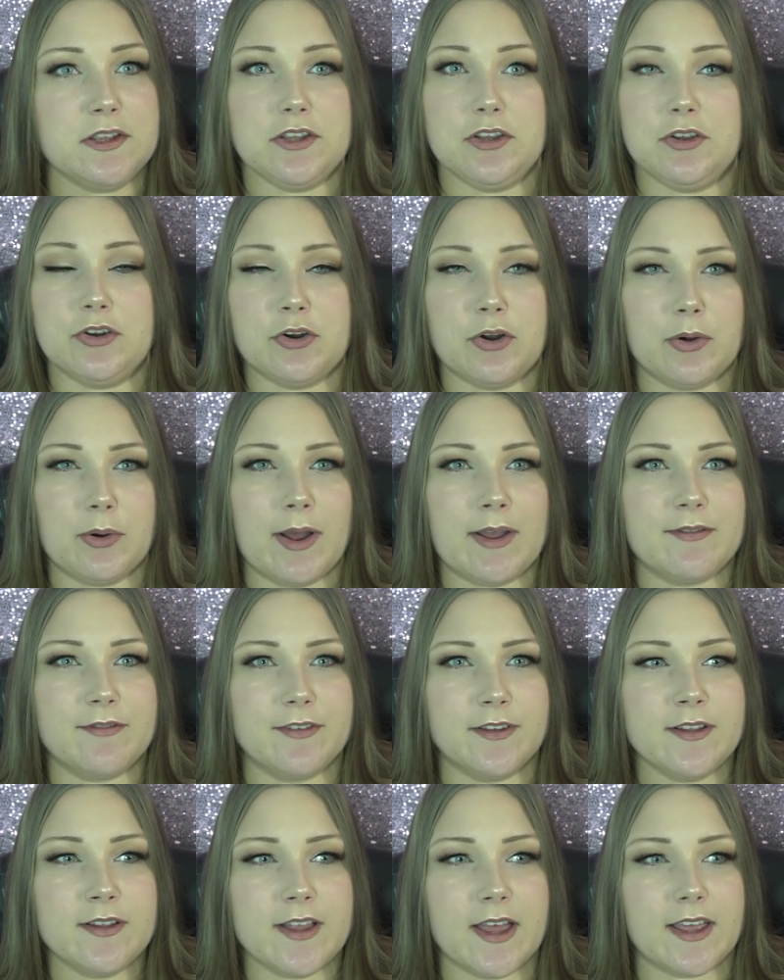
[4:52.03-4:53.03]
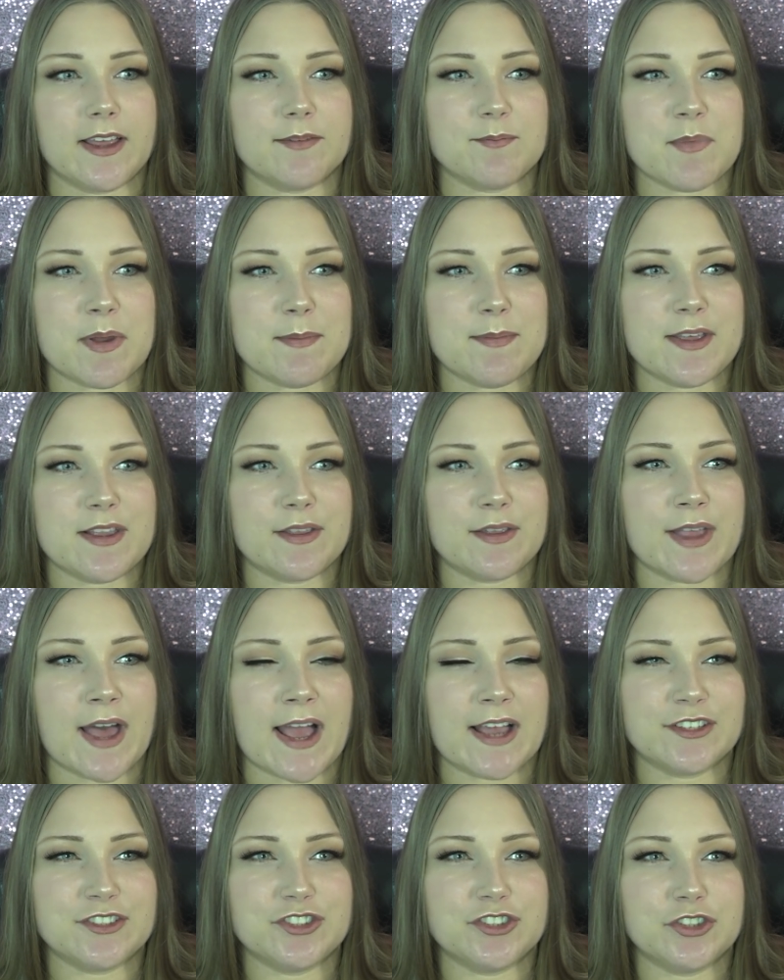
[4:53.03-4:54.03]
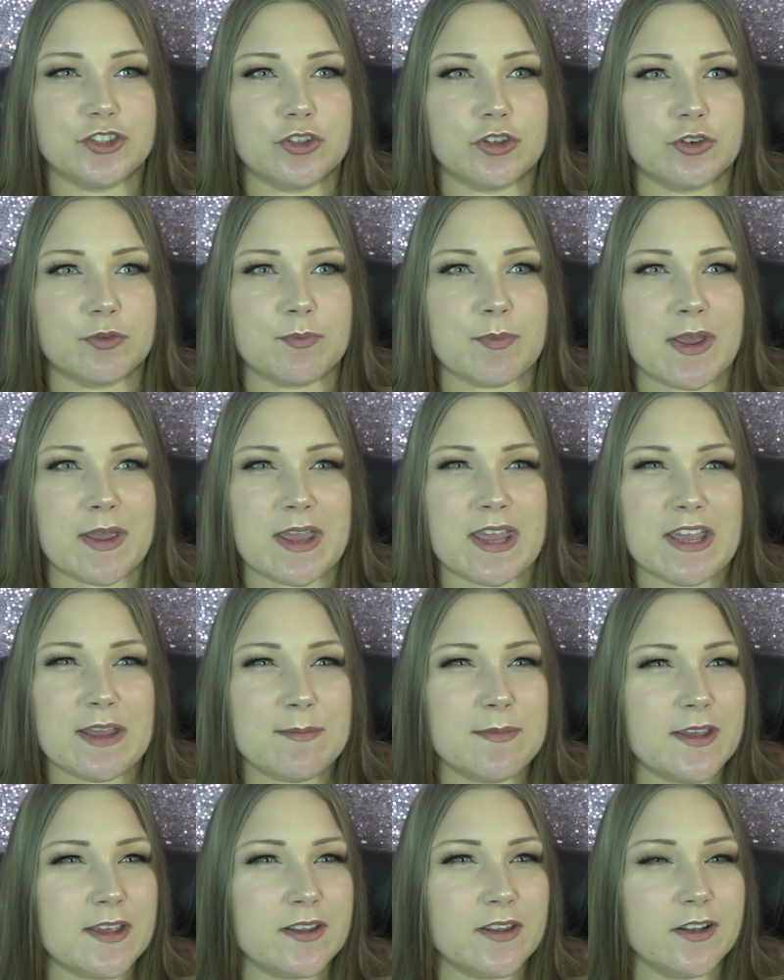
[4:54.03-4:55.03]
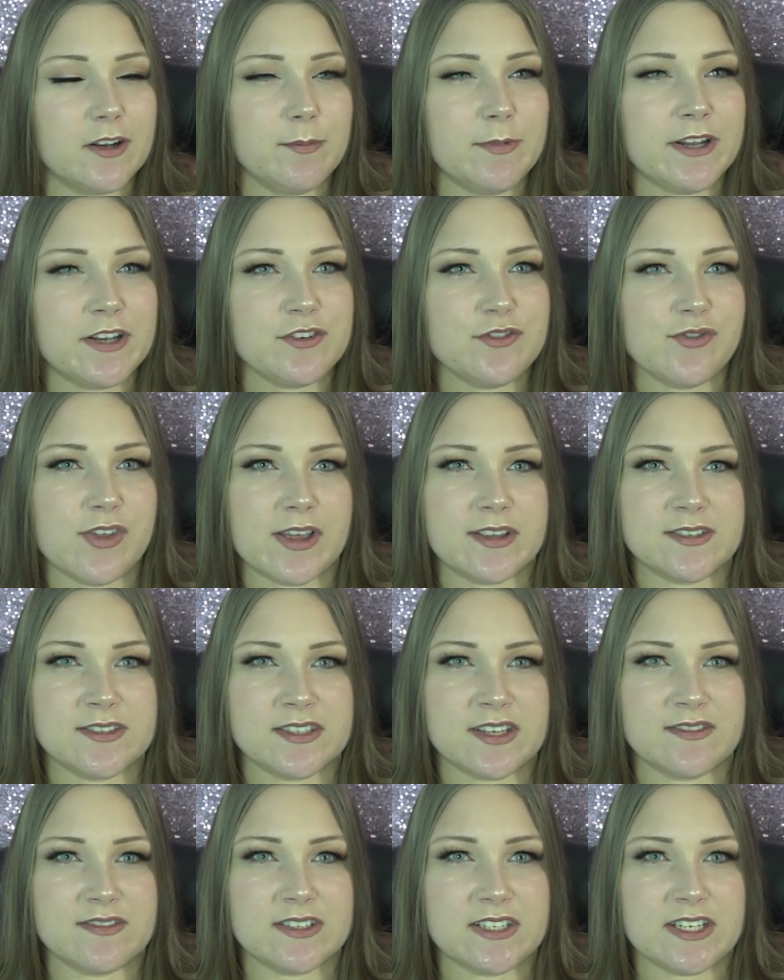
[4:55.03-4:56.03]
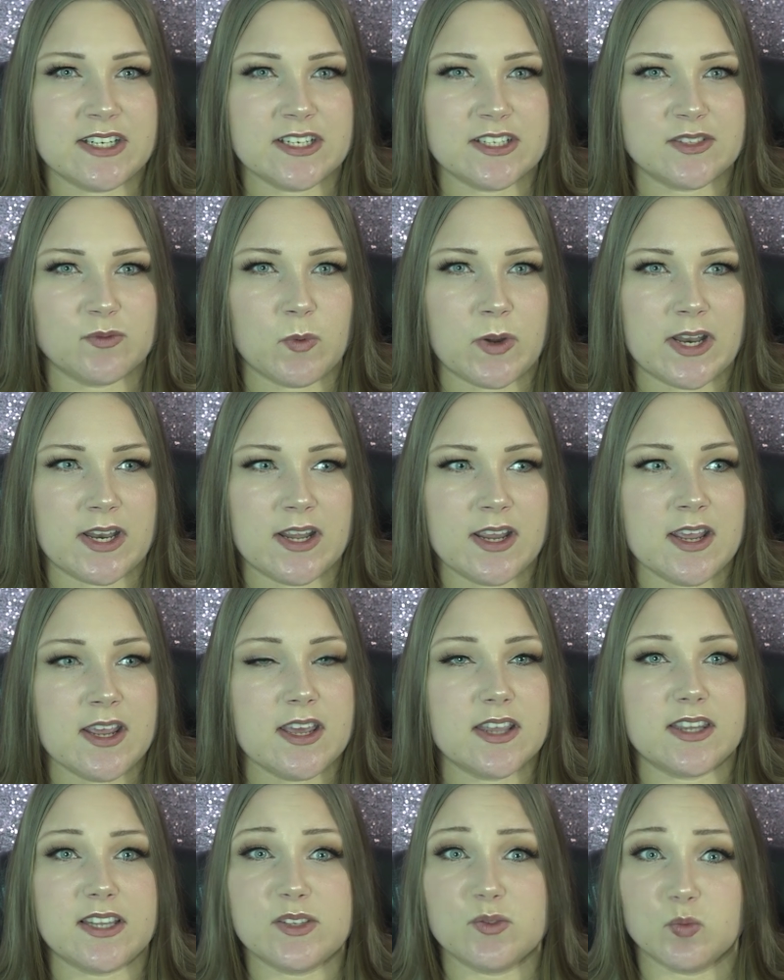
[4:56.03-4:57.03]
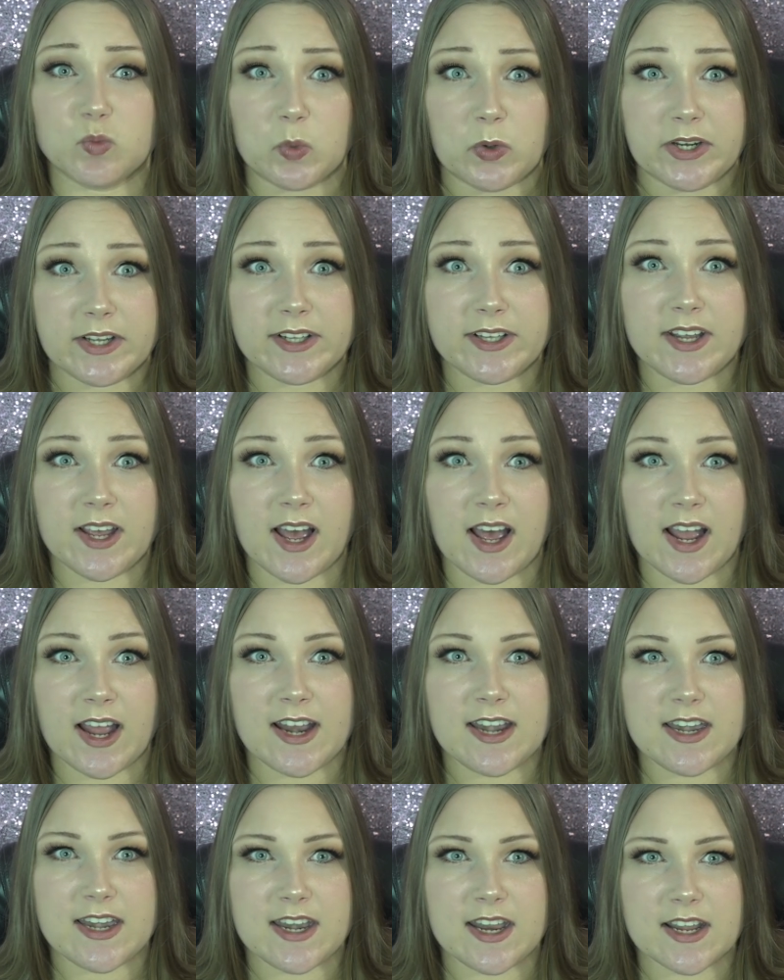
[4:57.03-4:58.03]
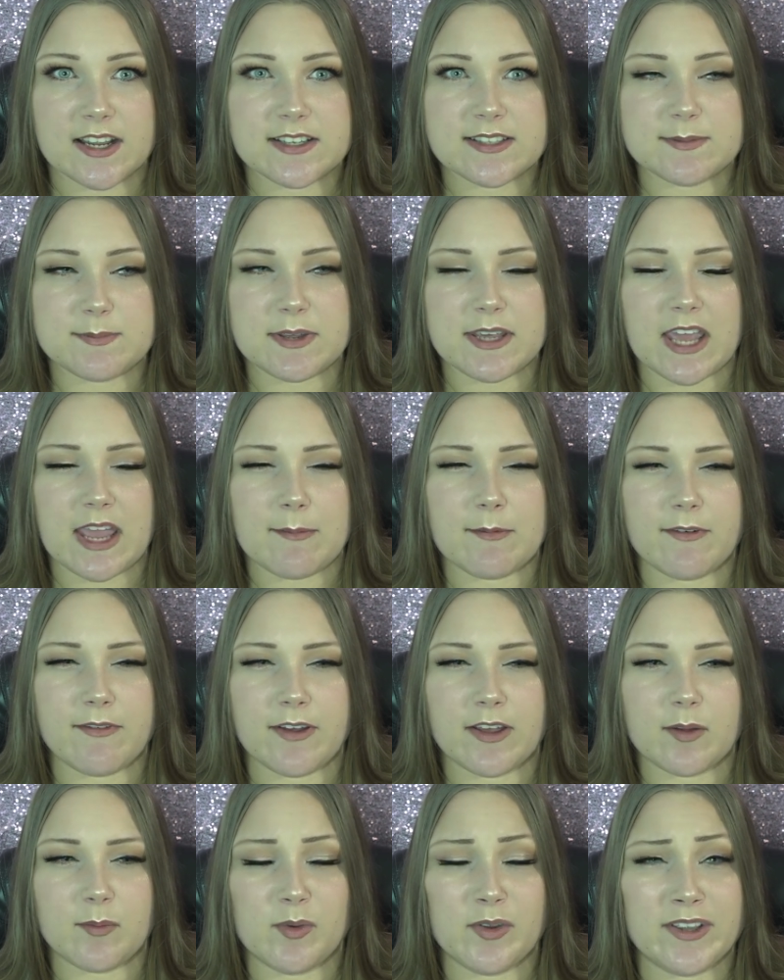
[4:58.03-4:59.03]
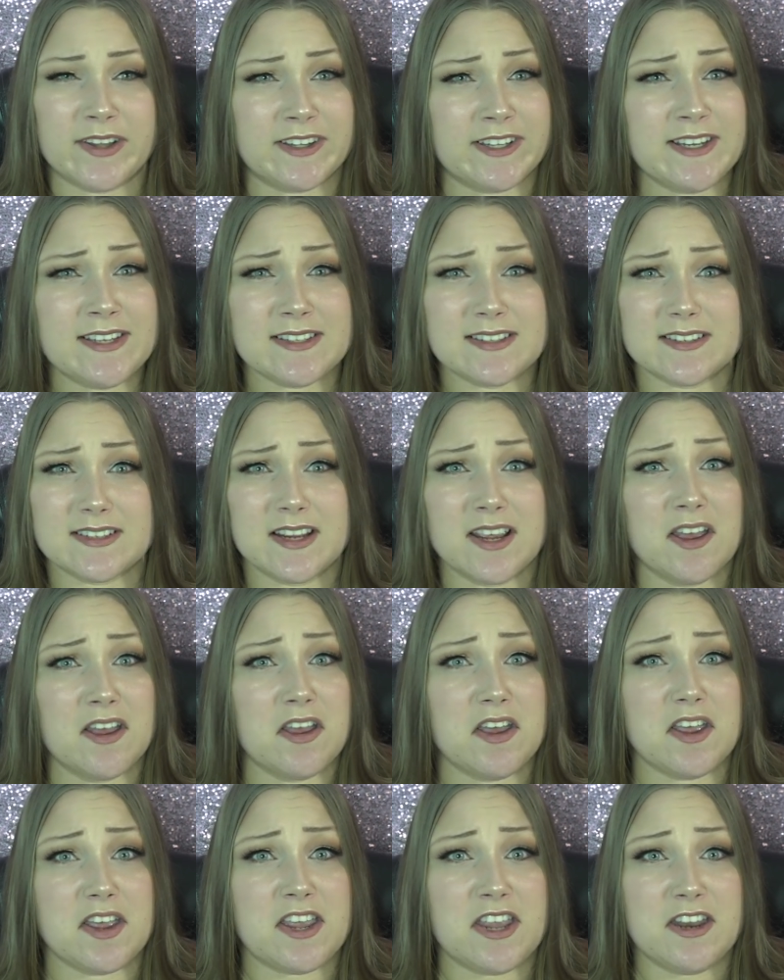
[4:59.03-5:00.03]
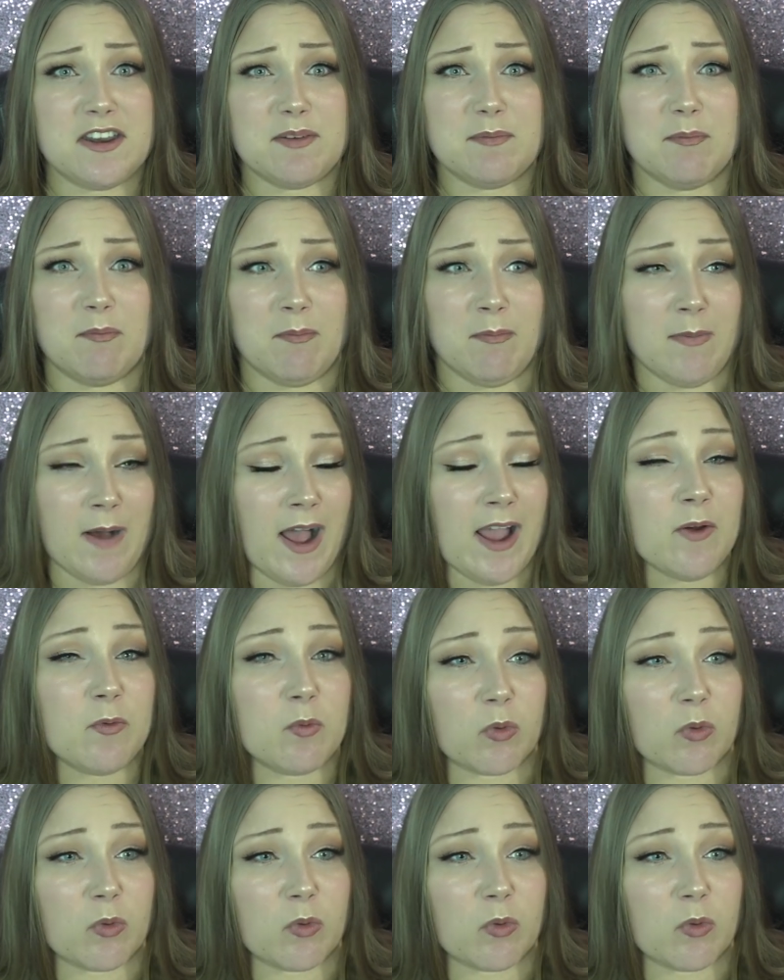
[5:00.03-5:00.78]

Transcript: you know, I feel like maybe last year or maybe a little bit in two thousand seventeen is when these really high nics became available, at least in my